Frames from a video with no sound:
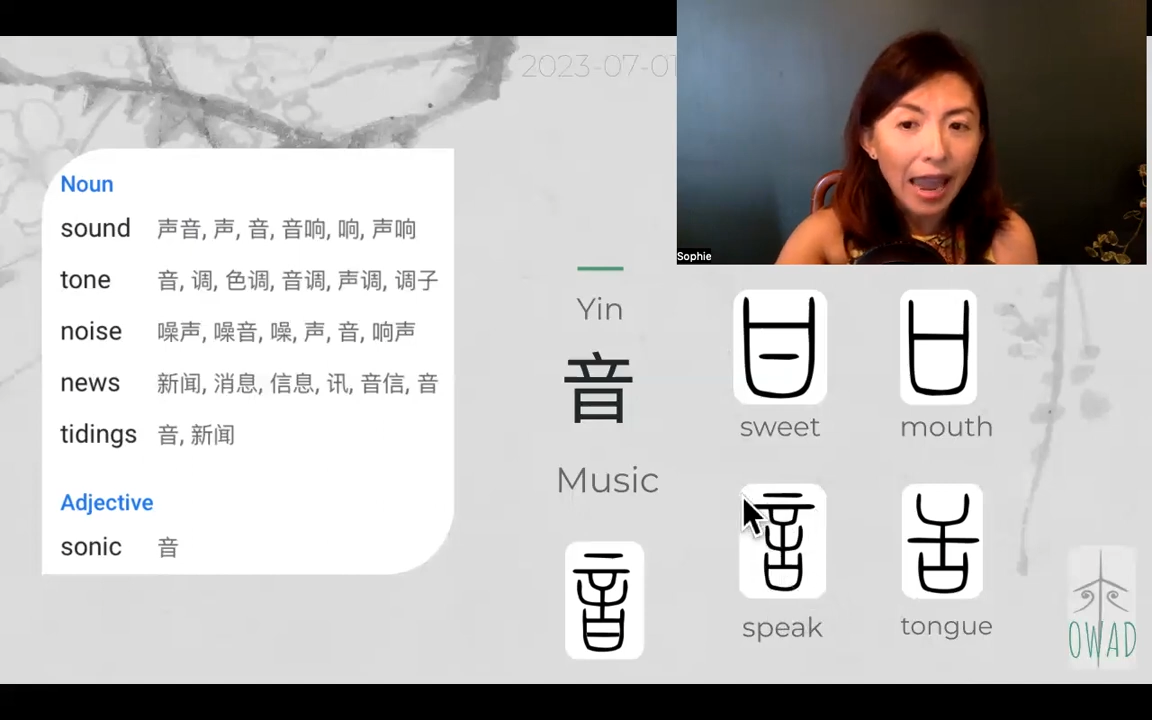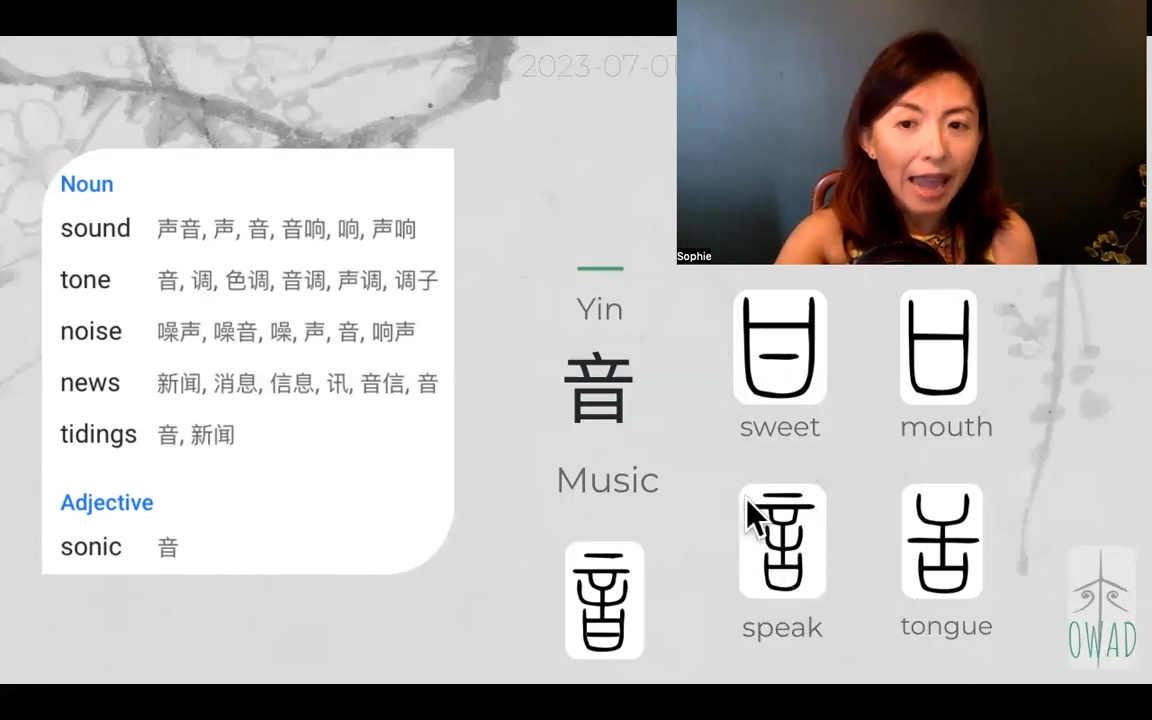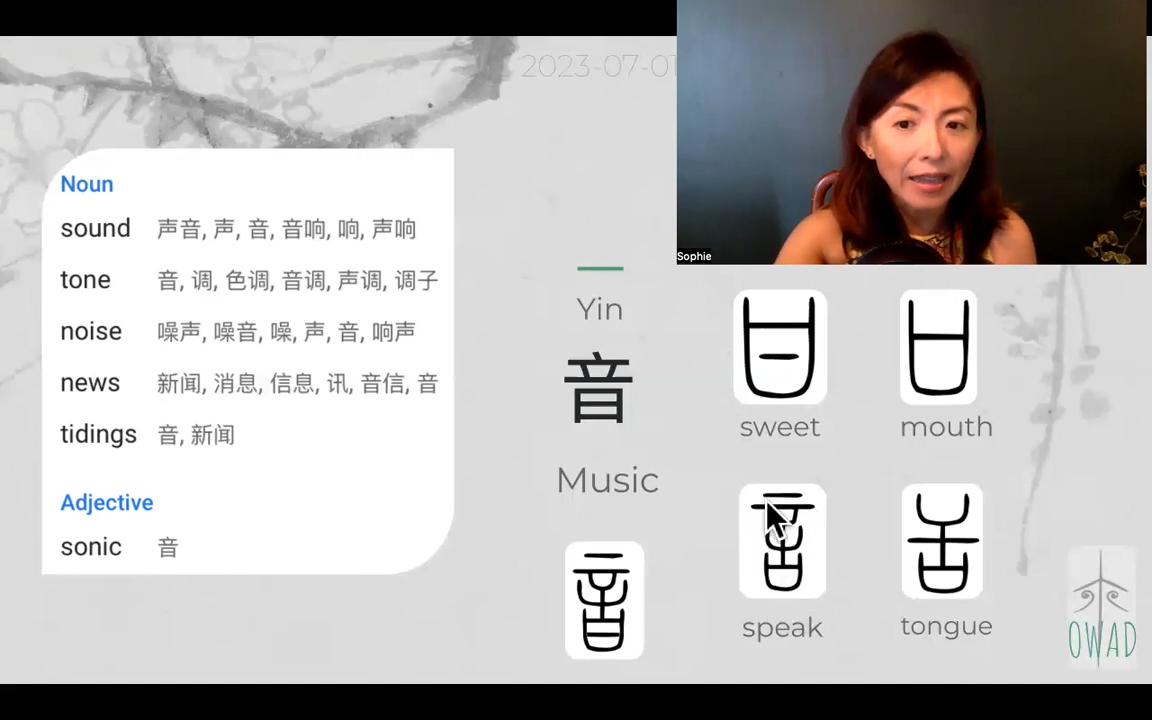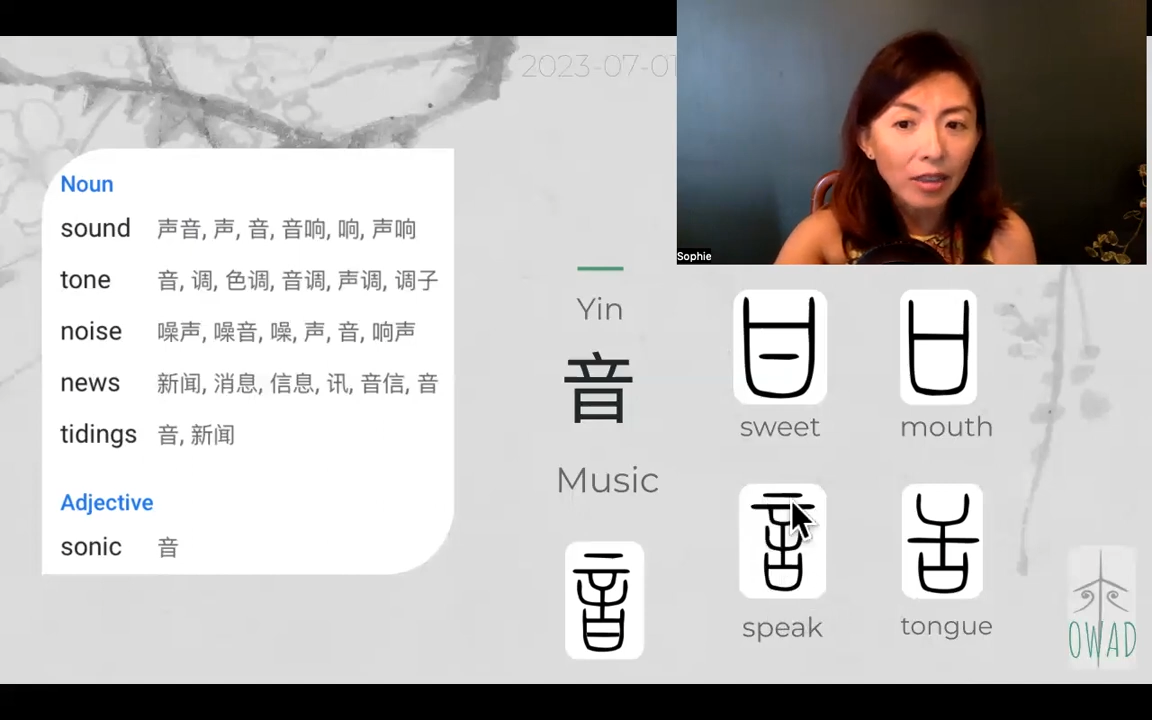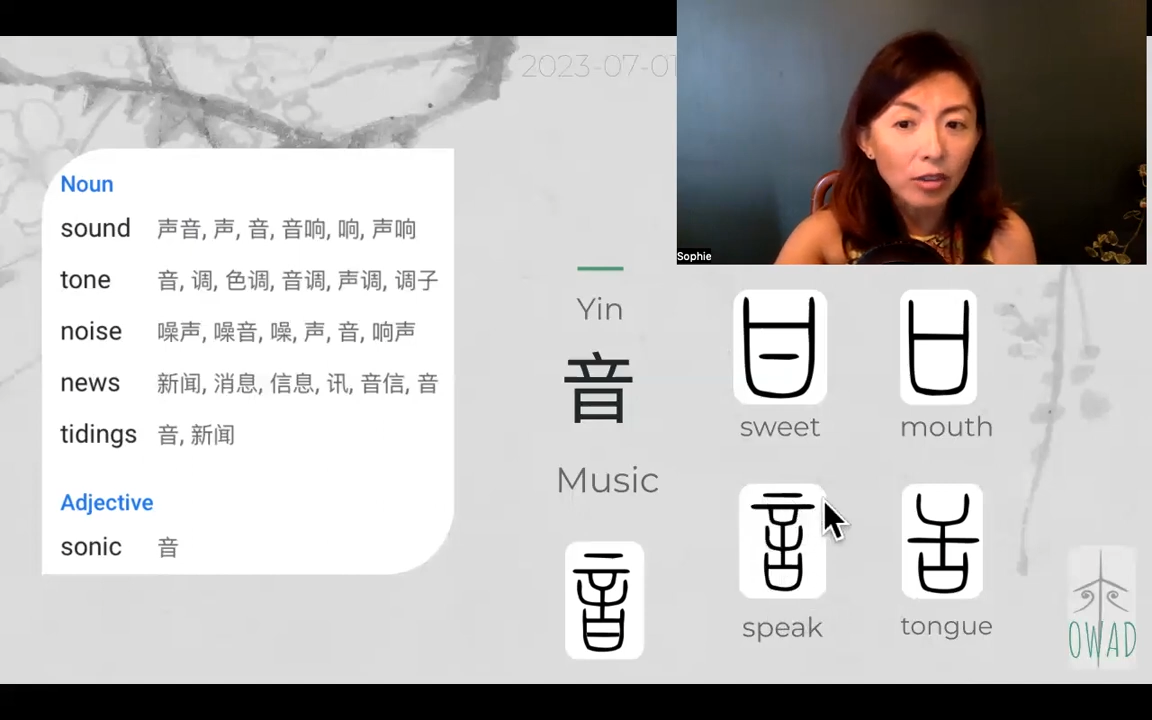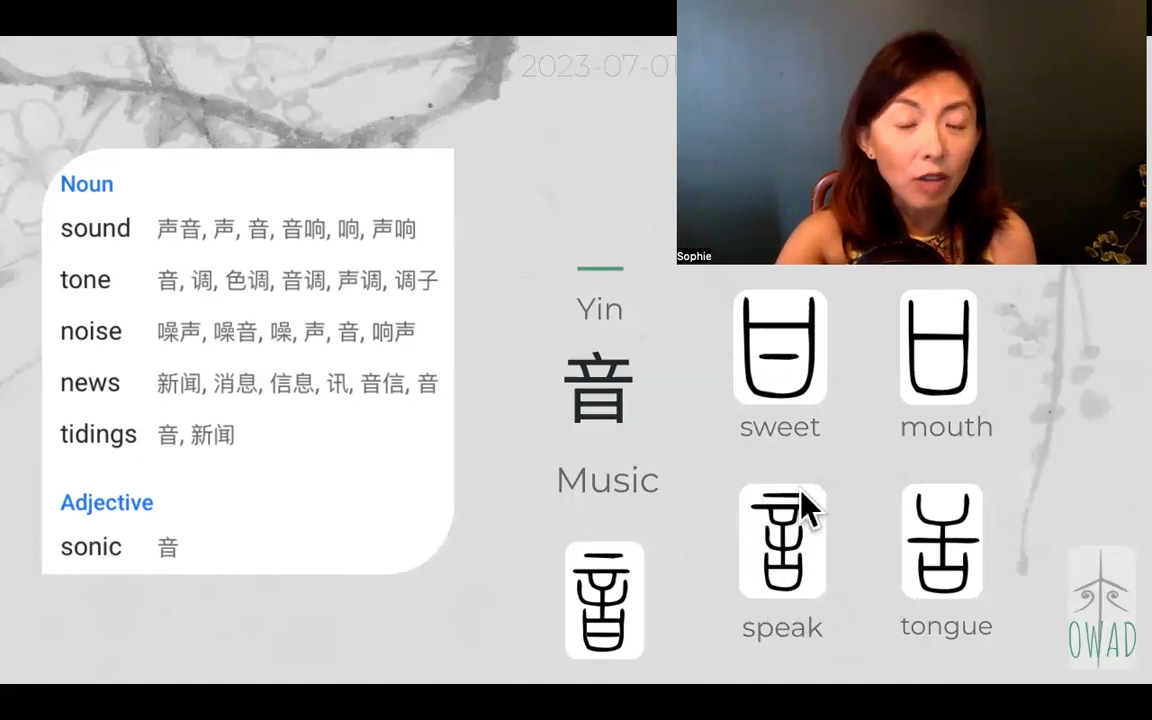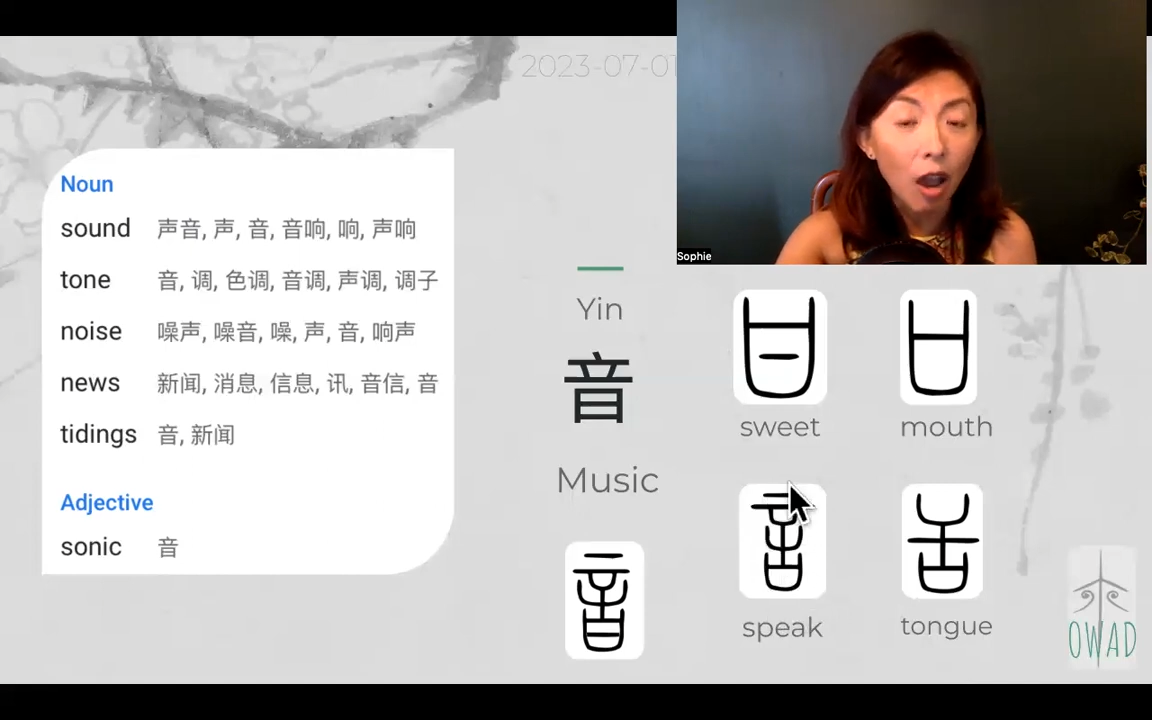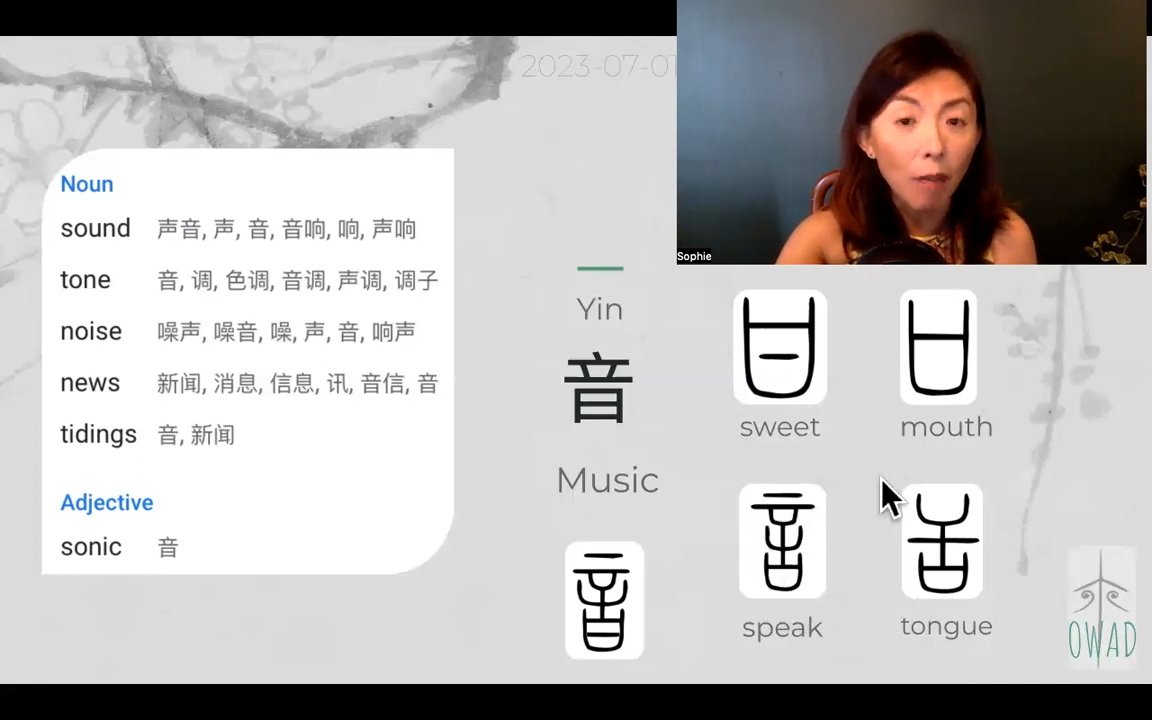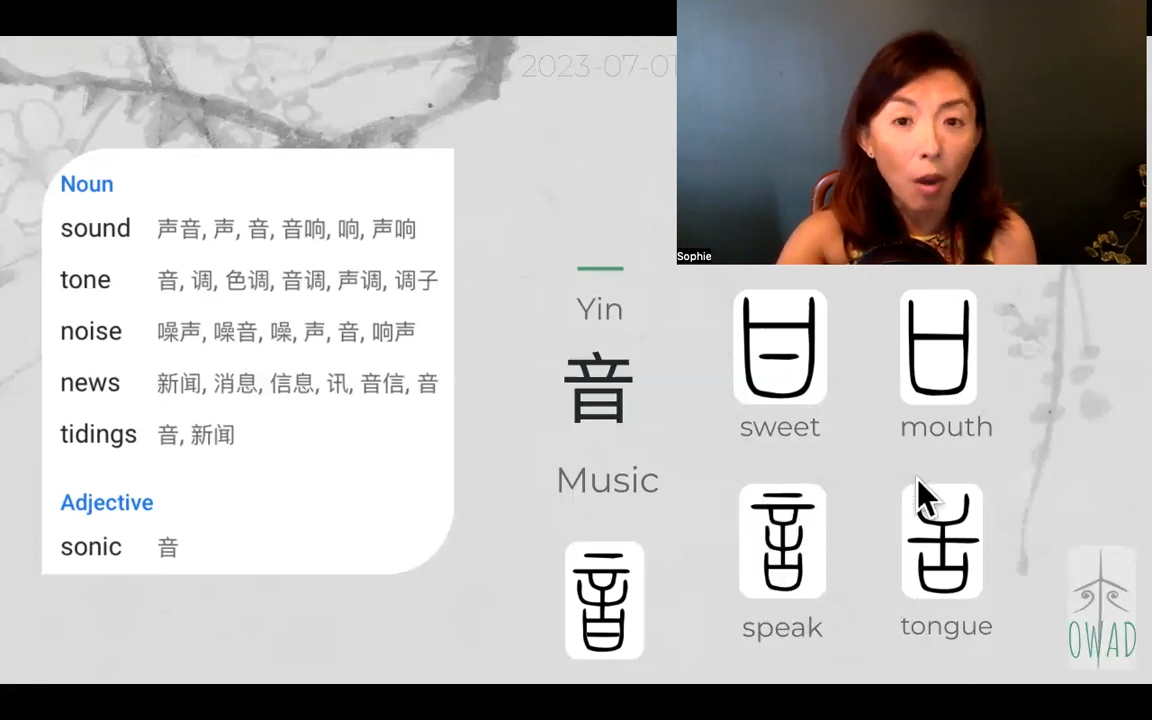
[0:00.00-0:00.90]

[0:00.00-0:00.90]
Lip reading: and then the top